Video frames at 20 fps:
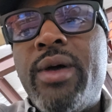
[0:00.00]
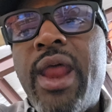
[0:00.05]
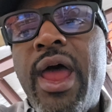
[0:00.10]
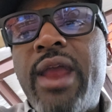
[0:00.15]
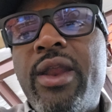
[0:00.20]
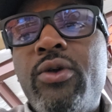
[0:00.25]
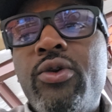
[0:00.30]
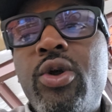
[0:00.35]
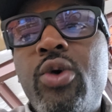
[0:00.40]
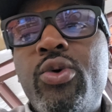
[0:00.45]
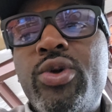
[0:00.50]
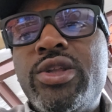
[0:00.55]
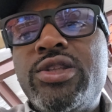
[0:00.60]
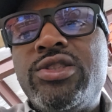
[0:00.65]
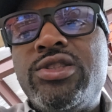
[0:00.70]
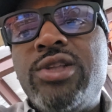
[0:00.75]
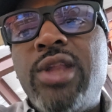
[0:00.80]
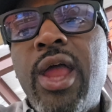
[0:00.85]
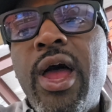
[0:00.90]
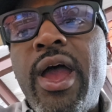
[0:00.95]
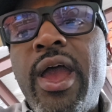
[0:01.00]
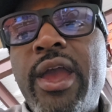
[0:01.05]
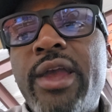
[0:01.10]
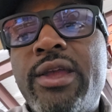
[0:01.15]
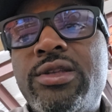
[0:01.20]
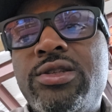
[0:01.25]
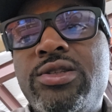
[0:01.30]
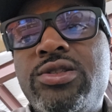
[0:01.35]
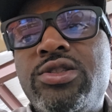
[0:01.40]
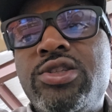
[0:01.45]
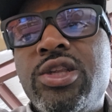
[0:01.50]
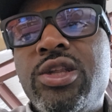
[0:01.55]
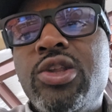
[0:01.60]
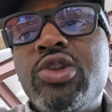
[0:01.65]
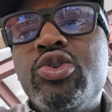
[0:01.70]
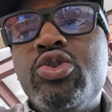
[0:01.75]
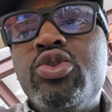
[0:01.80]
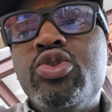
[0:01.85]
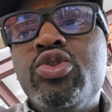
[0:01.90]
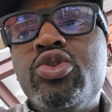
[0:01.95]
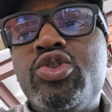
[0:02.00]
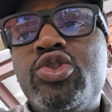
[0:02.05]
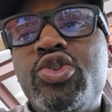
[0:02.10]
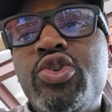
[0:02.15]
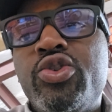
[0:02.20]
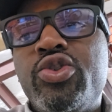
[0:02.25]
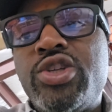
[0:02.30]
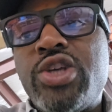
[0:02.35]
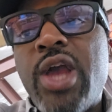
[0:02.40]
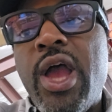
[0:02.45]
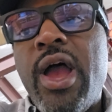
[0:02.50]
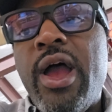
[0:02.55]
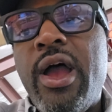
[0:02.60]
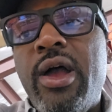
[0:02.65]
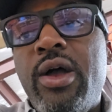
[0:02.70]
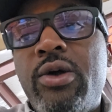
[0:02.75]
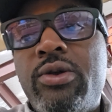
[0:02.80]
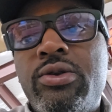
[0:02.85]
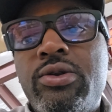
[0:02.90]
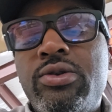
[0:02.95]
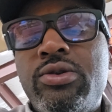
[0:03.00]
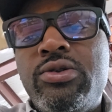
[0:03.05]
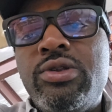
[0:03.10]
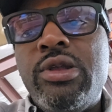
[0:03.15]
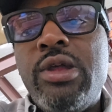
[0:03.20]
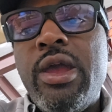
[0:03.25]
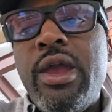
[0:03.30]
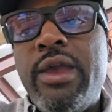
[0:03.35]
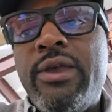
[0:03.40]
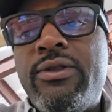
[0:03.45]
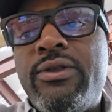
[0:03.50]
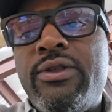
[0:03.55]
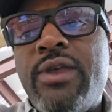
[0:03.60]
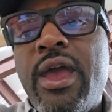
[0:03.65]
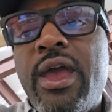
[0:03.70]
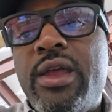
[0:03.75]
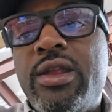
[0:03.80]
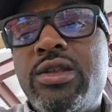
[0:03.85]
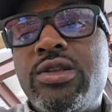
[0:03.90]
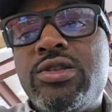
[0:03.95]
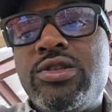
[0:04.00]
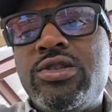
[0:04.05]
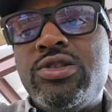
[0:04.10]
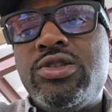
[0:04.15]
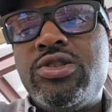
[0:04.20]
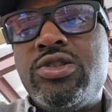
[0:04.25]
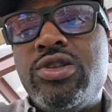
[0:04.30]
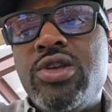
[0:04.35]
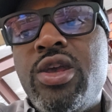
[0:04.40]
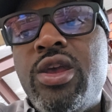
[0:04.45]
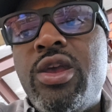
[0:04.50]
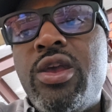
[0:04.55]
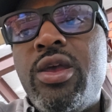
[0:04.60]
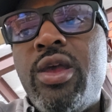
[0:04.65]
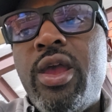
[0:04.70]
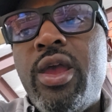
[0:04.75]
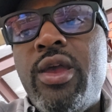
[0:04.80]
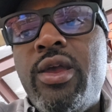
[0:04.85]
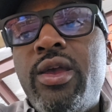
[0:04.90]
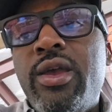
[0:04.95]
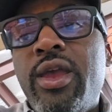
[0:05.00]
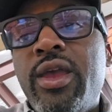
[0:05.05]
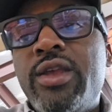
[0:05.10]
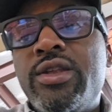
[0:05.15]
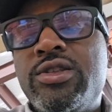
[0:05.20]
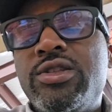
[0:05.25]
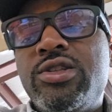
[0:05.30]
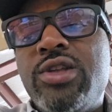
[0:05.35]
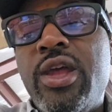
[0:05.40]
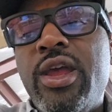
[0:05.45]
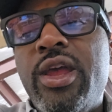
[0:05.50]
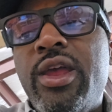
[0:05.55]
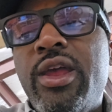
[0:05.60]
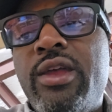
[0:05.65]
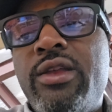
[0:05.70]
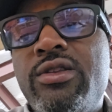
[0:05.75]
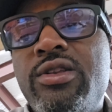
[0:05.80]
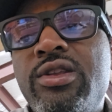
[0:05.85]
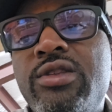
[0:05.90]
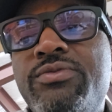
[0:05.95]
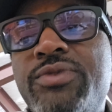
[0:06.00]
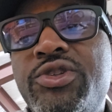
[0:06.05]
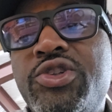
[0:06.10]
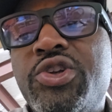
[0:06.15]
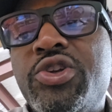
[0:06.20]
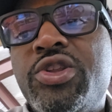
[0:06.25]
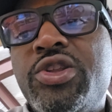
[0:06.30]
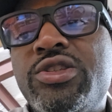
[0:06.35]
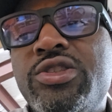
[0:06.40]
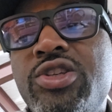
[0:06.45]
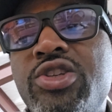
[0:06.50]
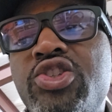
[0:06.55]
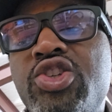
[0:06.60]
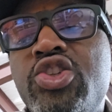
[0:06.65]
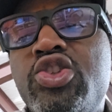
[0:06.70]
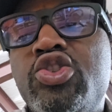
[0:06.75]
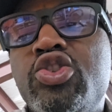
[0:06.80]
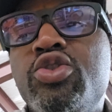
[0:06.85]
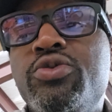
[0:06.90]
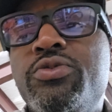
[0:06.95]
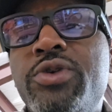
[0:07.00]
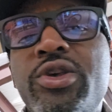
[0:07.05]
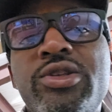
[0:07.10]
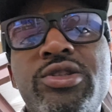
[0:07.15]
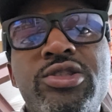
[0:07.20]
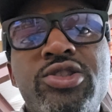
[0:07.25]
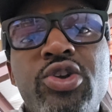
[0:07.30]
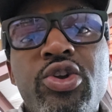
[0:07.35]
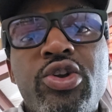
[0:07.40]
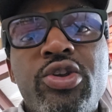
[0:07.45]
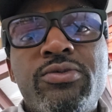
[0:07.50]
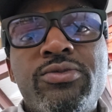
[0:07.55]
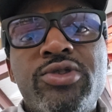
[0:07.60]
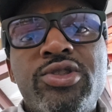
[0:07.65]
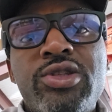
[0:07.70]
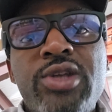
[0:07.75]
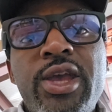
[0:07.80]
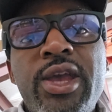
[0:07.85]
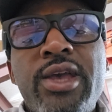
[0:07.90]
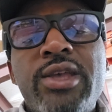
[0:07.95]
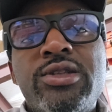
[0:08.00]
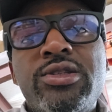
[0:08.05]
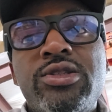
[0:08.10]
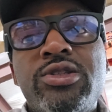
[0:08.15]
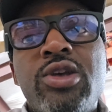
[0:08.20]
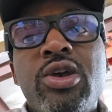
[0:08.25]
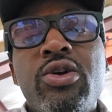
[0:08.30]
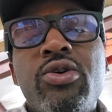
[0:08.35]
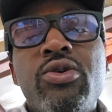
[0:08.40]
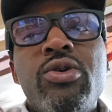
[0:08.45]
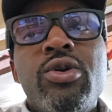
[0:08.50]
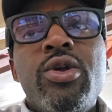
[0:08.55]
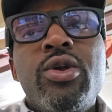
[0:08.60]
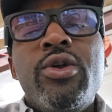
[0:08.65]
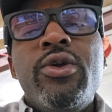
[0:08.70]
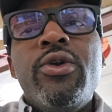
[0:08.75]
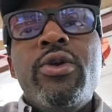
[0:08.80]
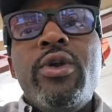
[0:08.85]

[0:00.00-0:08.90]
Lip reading: but I don't know what it's like to lose your child. Like that is, in particularly in such a dubious circumstance. So,